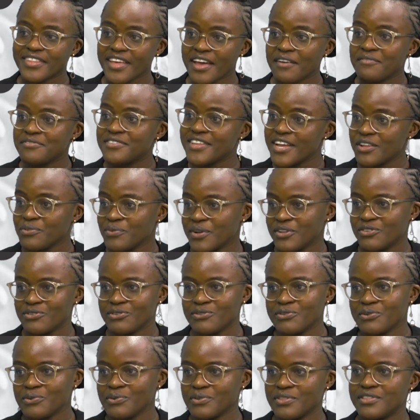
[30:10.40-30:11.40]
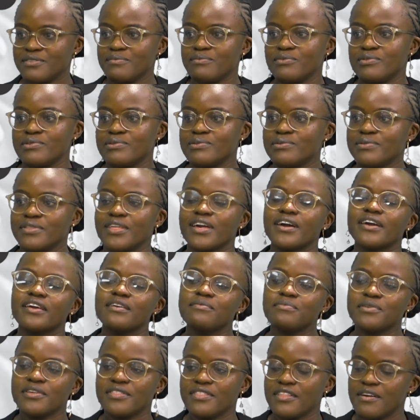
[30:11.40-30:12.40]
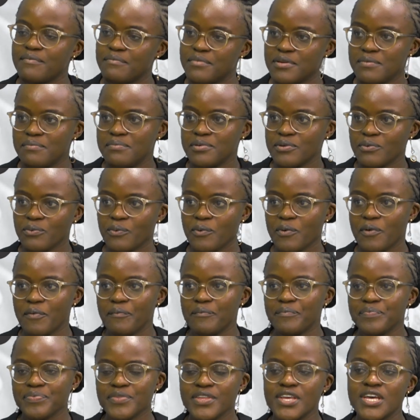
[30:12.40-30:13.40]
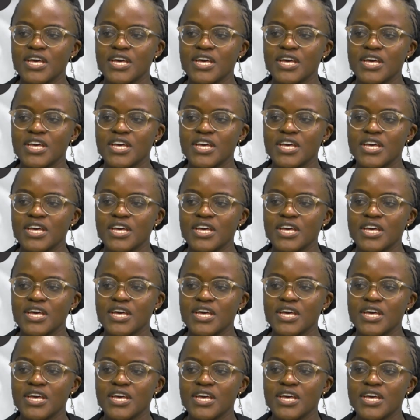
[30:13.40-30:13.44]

have done what you told them to do. They are keeping the baby warm.